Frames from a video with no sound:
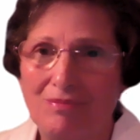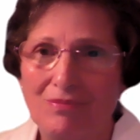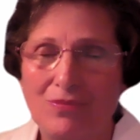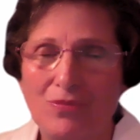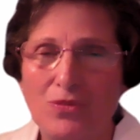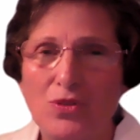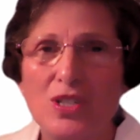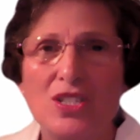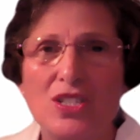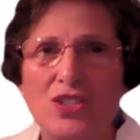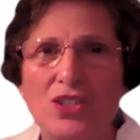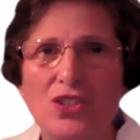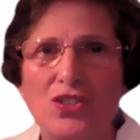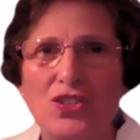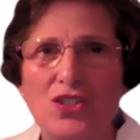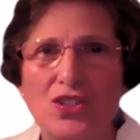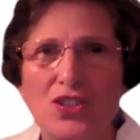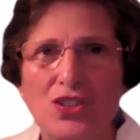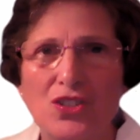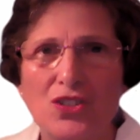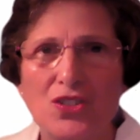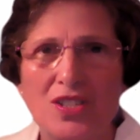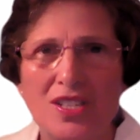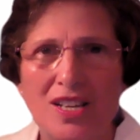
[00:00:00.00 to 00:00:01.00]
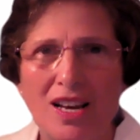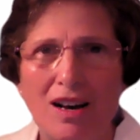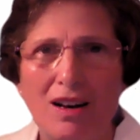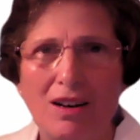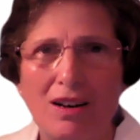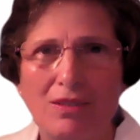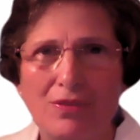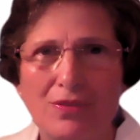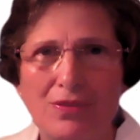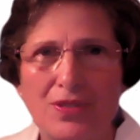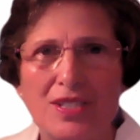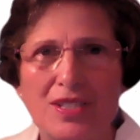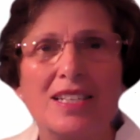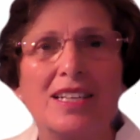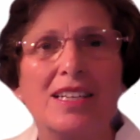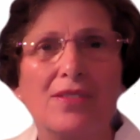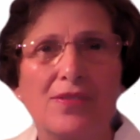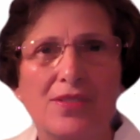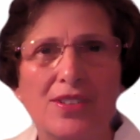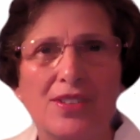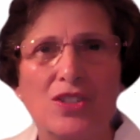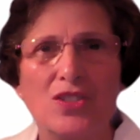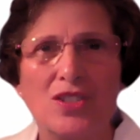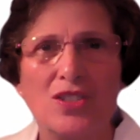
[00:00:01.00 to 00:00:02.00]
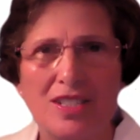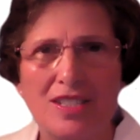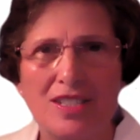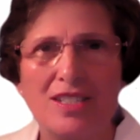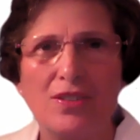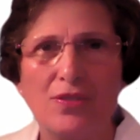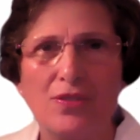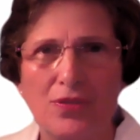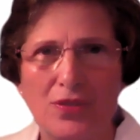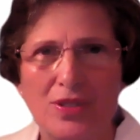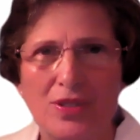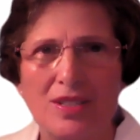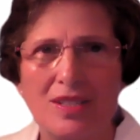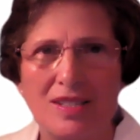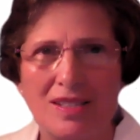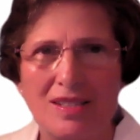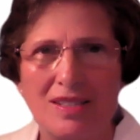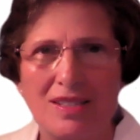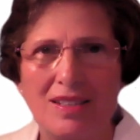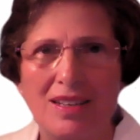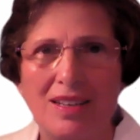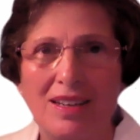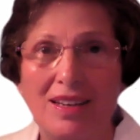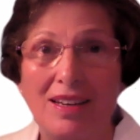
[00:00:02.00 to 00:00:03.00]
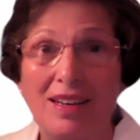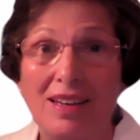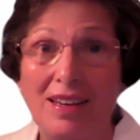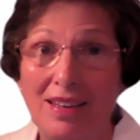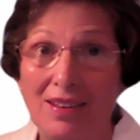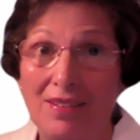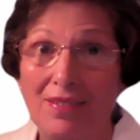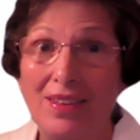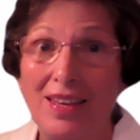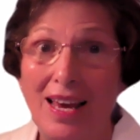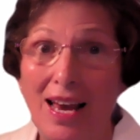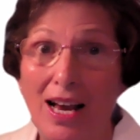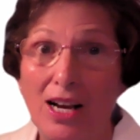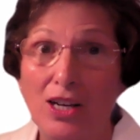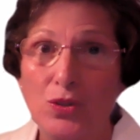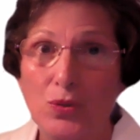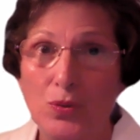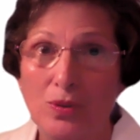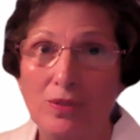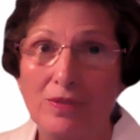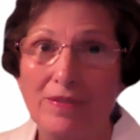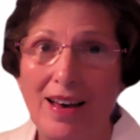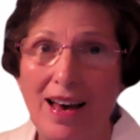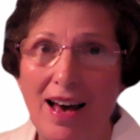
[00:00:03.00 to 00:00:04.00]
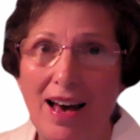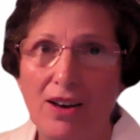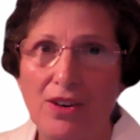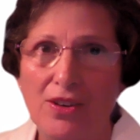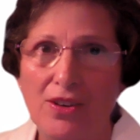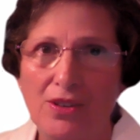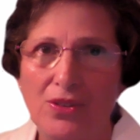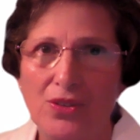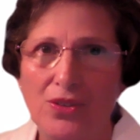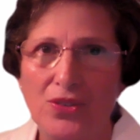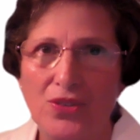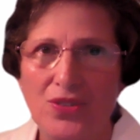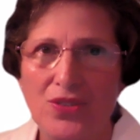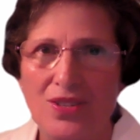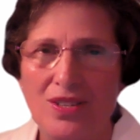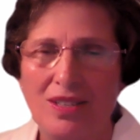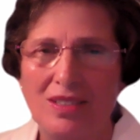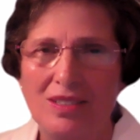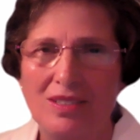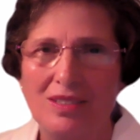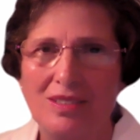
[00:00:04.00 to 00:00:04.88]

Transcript: Research it yourself. See if there's a difference in the actual values.